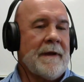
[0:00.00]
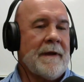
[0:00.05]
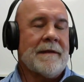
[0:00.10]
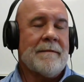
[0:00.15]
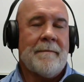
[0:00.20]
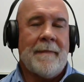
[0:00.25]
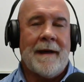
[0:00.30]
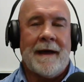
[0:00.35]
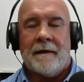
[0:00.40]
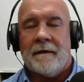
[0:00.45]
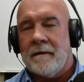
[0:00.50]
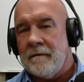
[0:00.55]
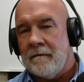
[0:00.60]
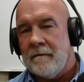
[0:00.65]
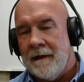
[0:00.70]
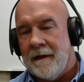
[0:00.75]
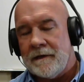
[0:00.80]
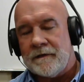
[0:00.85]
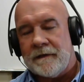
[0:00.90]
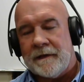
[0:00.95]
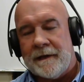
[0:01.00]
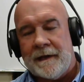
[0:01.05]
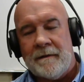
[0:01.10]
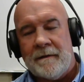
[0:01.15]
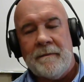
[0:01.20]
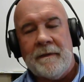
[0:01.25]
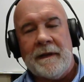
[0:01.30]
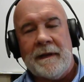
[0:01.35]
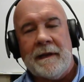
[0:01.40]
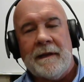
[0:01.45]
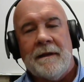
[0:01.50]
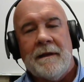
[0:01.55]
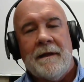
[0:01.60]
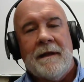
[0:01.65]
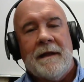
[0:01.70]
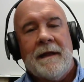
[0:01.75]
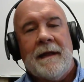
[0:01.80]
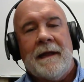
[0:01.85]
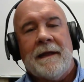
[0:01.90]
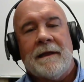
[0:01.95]
me on the back, congratulated me,
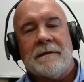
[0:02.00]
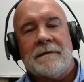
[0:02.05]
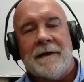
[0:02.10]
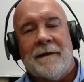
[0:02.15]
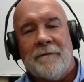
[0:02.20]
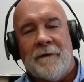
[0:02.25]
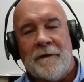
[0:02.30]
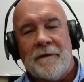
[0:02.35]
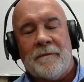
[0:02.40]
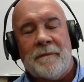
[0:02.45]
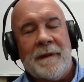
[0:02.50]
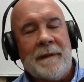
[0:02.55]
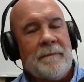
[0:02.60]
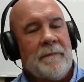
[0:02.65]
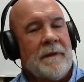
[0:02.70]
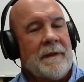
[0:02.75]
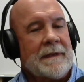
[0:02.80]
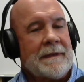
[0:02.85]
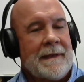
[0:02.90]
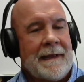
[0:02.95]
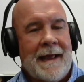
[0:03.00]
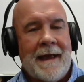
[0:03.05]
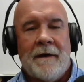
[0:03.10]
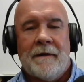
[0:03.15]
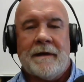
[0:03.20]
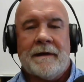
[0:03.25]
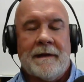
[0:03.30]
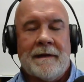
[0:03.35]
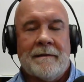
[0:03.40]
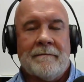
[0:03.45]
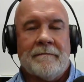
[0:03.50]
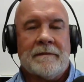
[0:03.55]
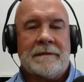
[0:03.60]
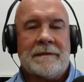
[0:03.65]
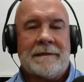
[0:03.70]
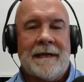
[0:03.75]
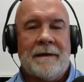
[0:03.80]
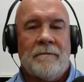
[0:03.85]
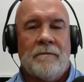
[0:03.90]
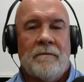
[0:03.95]
and several other people at the county level
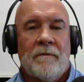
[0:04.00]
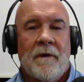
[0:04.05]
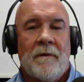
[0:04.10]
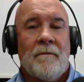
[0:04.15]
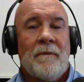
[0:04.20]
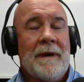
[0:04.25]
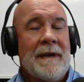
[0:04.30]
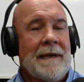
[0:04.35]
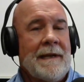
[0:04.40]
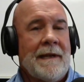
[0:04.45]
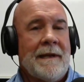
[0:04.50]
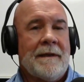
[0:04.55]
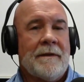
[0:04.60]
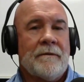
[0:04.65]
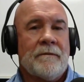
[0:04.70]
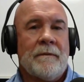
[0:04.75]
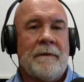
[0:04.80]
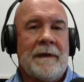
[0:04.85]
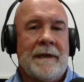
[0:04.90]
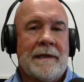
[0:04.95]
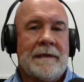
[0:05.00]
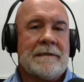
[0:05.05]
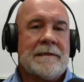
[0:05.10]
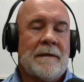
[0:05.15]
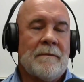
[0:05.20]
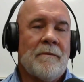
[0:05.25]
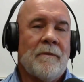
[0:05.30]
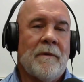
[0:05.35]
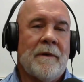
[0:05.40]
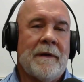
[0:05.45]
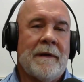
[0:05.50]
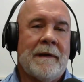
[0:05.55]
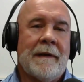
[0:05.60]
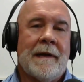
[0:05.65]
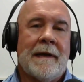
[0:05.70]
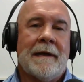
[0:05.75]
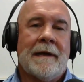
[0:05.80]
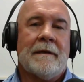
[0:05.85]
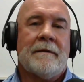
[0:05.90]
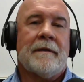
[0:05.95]
said, What we need is we need
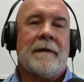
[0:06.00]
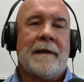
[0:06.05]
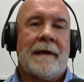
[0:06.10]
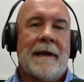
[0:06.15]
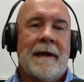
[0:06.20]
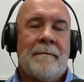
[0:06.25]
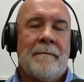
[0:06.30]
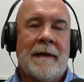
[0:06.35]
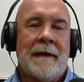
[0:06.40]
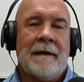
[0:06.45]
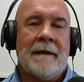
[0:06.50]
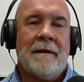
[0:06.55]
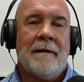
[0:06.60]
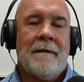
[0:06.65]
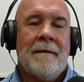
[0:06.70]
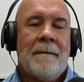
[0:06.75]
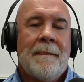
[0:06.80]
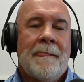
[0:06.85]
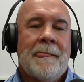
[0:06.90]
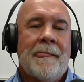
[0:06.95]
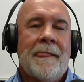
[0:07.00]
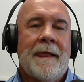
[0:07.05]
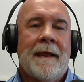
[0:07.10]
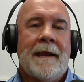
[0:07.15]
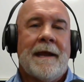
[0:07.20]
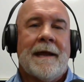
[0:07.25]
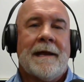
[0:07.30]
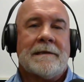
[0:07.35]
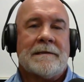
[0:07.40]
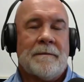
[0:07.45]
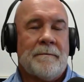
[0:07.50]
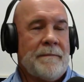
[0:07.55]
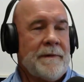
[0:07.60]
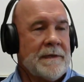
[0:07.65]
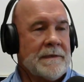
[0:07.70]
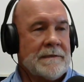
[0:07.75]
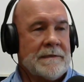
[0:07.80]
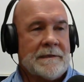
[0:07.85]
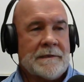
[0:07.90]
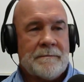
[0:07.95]
someone uh, to come in that has a
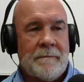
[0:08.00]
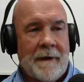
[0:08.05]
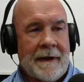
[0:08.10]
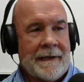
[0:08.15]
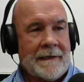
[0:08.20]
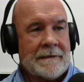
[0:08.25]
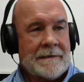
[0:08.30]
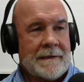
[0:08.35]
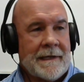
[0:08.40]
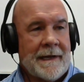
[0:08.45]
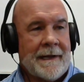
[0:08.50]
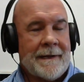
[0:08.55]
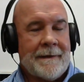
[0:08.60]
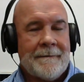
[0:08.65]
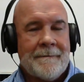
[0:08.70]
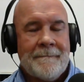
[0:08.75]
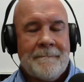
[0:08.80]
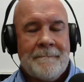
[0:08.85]
business mindset.